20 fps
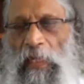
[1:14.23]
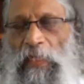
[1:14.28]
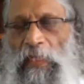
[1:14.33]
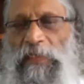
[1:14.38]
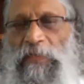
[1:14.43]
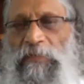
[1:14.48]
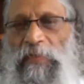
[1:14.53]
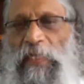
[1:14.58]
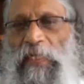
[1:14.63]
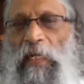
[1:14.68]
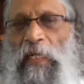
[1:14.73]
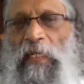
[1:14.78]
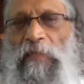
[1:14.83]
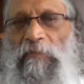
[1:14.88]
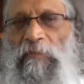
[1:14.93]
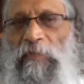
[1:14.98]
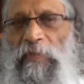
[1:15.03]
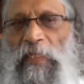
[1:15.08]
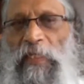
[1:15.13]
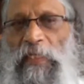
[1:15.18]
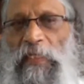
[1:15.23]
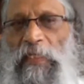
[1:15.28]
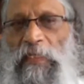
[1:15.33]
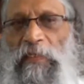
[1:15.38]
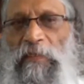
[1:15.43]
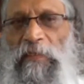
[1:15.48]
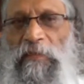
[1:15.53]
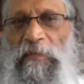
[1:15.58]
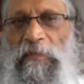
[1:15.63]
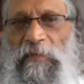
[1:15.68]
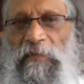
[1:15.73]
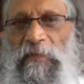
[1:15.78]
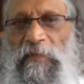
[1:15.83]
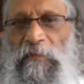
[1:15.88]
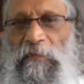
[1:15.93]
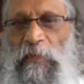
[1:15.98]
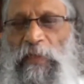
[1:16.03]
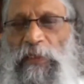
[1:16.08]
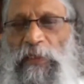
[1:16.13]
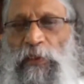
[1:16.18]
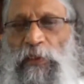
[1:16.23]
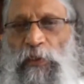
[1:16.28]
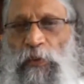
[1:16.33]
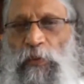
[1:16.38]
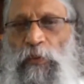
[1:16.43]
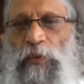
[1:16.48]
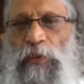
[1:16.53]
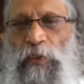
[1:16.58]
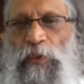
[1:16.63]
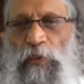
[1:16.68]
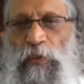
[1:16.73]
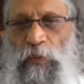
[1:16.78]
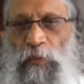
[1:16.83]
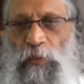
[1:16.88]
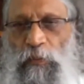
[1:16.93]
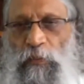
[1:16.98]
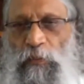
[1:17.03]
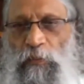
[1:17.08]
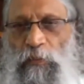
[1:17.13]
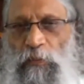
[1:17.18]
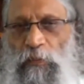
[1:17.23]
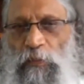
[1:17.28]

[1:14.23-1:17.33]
As we are very much used to